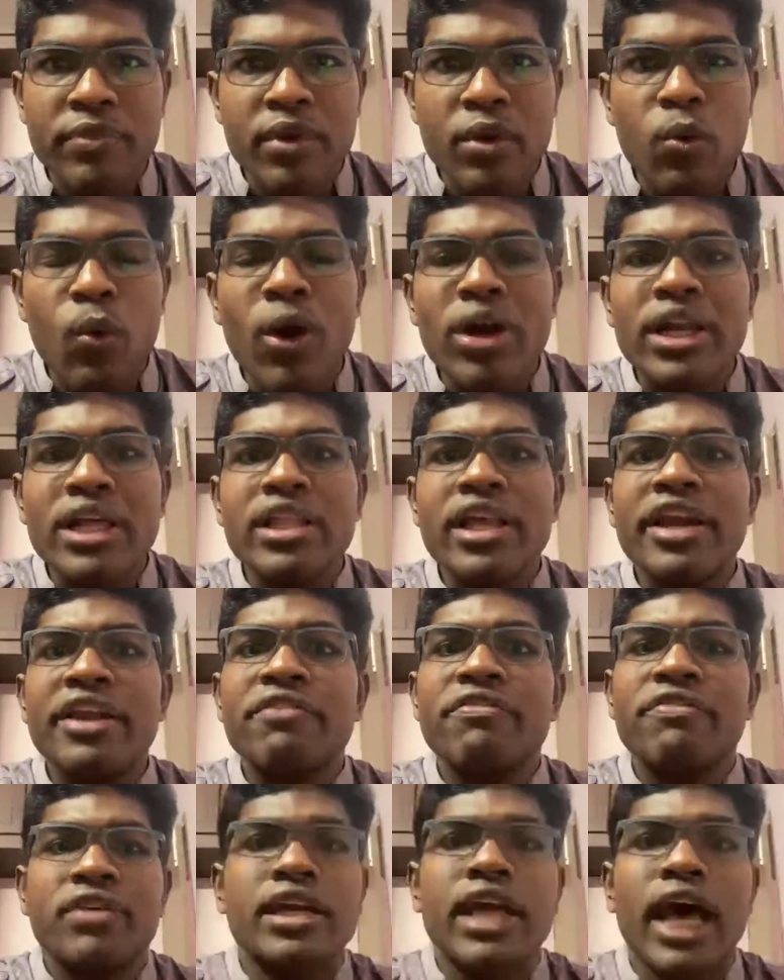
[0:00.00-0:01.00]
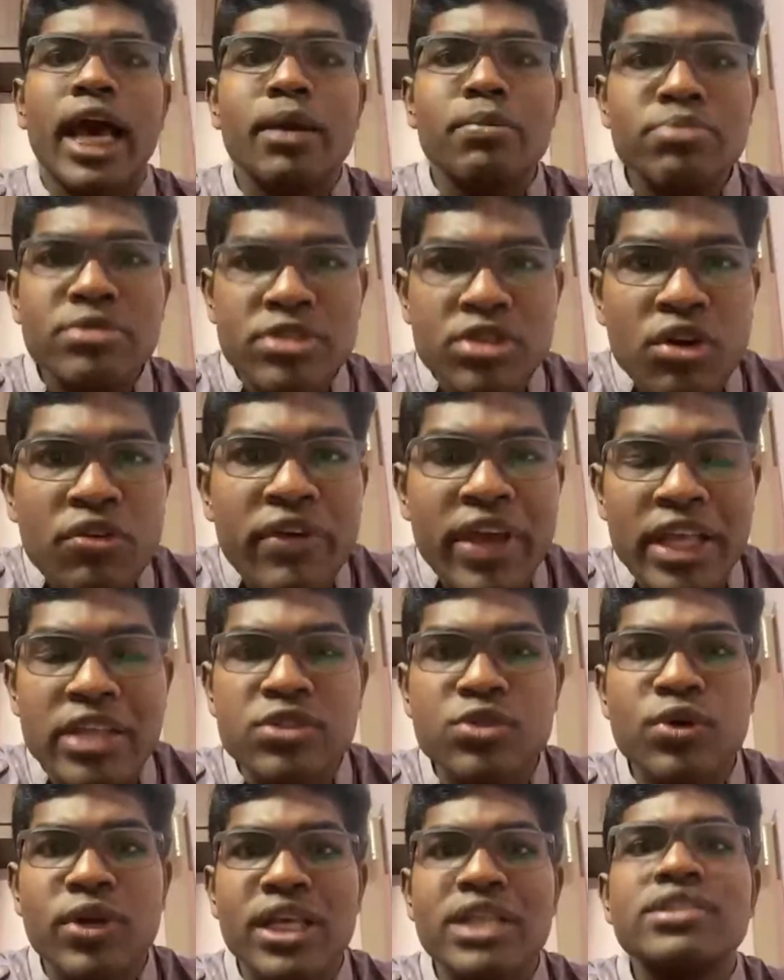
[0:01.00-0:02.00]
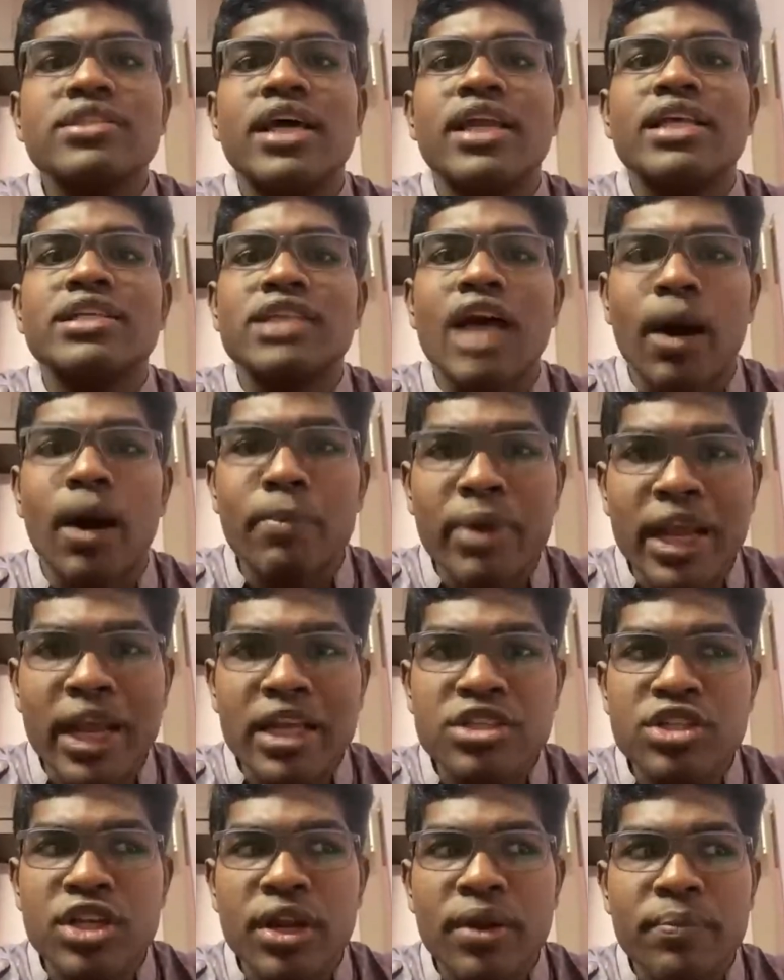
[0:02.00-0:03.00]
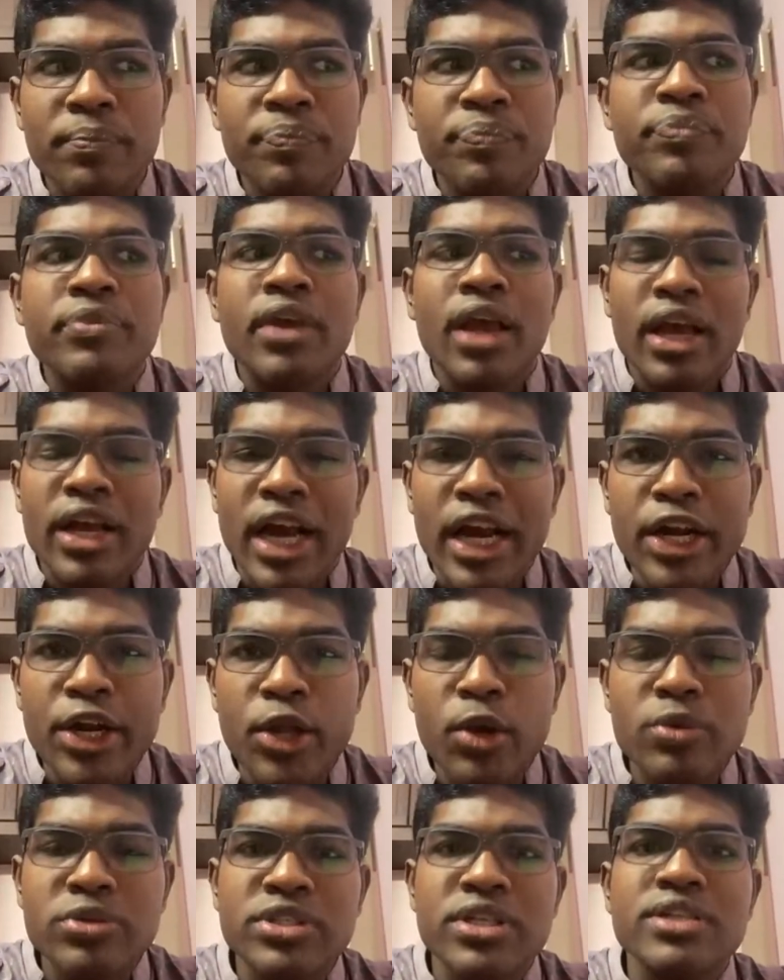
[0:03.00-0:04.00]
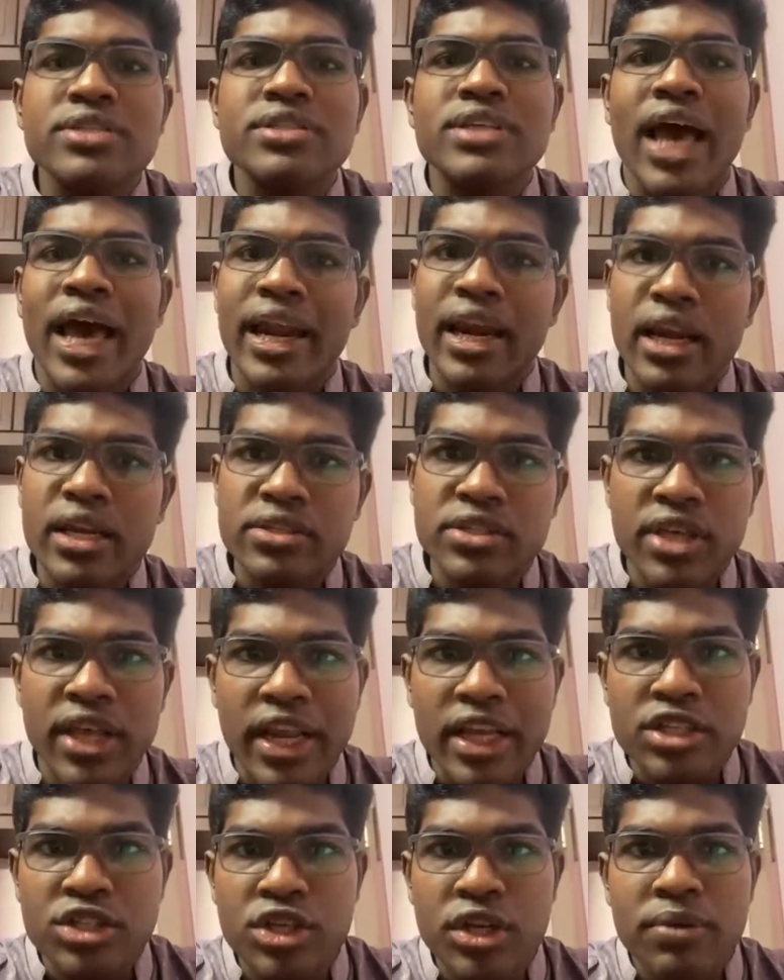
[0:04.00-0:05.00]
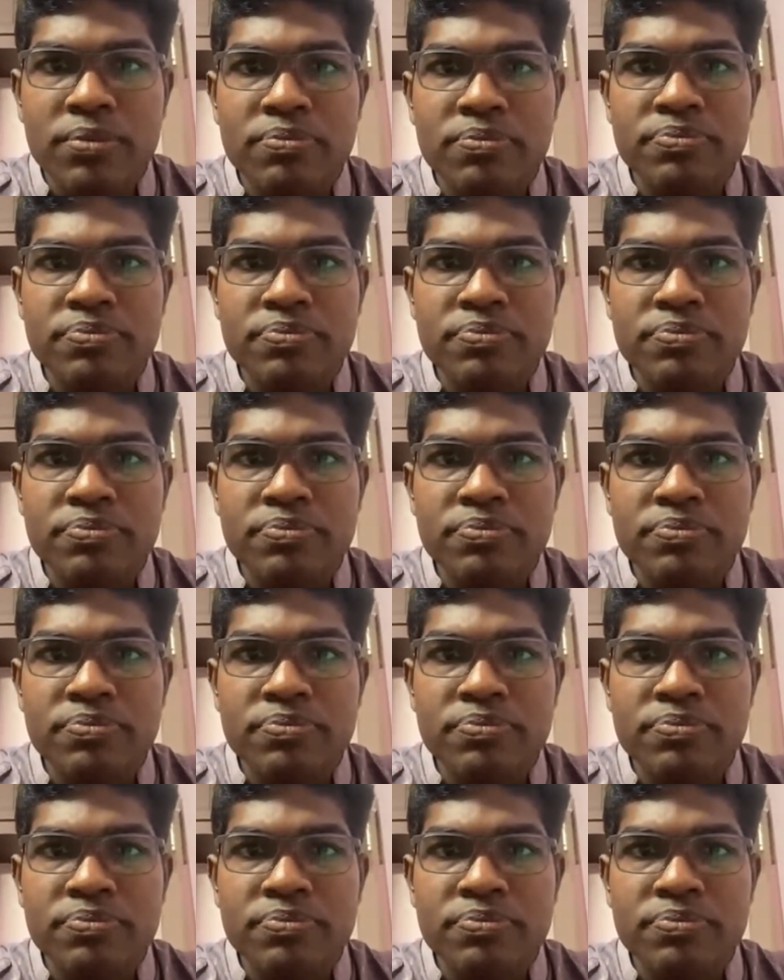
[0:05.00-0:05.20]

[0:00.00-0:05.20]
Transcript: What are the different types of injuries, that is abrasion, contusions, and laceration?